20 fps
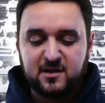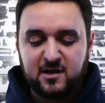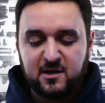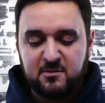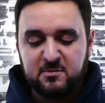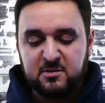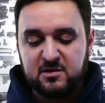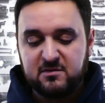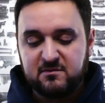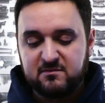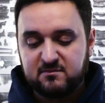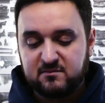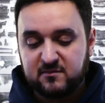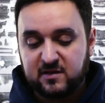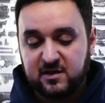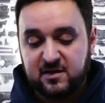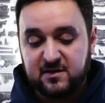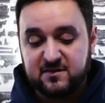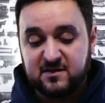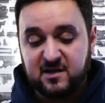I mean,
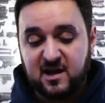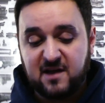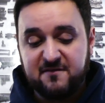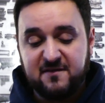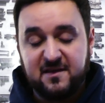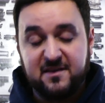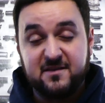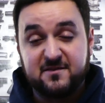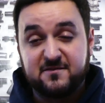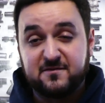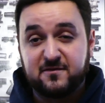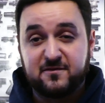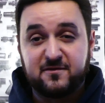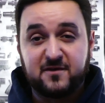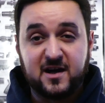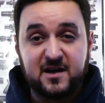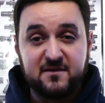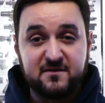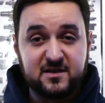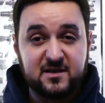like I said, I've had this for
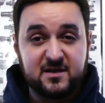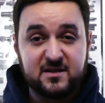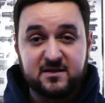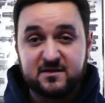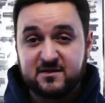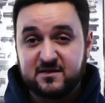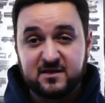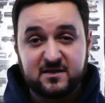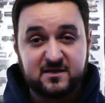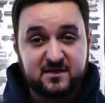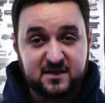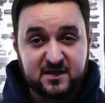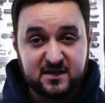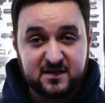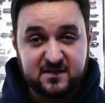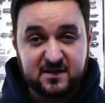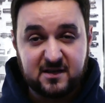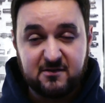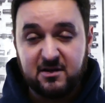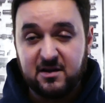5 years, 6
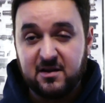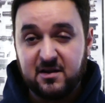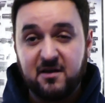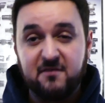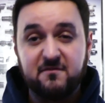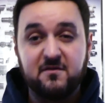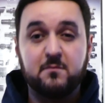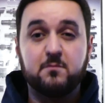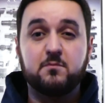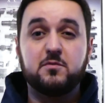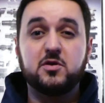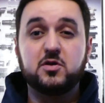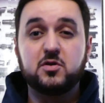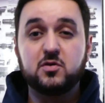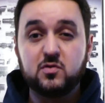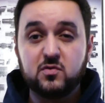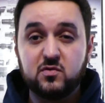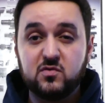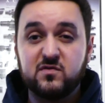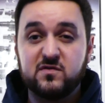years now, and I've
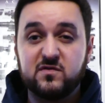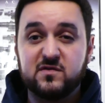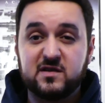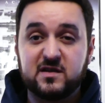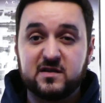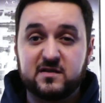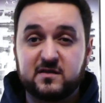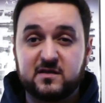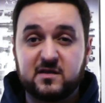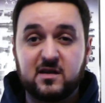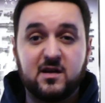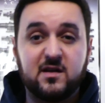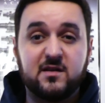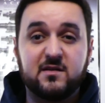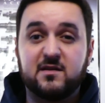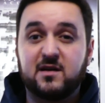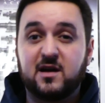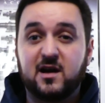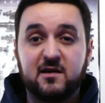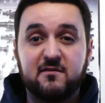abused this
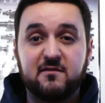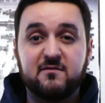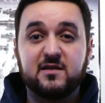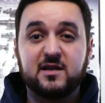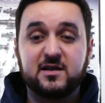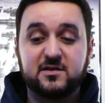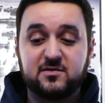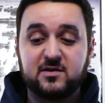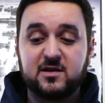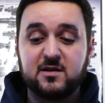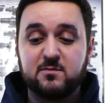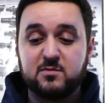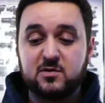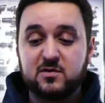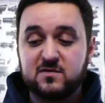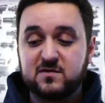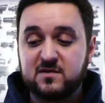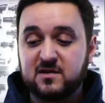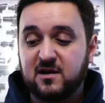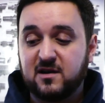gun. I've literally
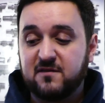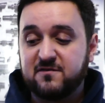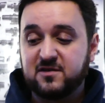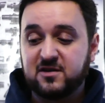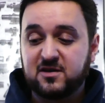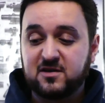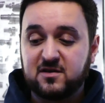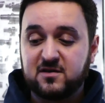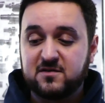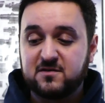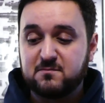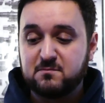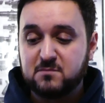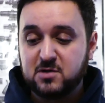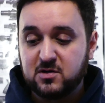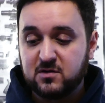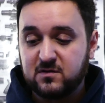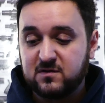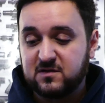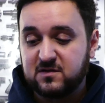abused it. I've taken it to
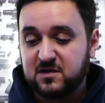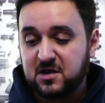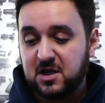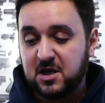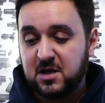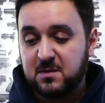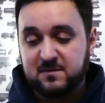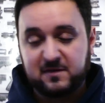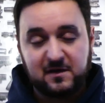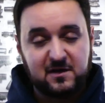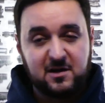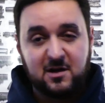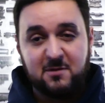mill sims.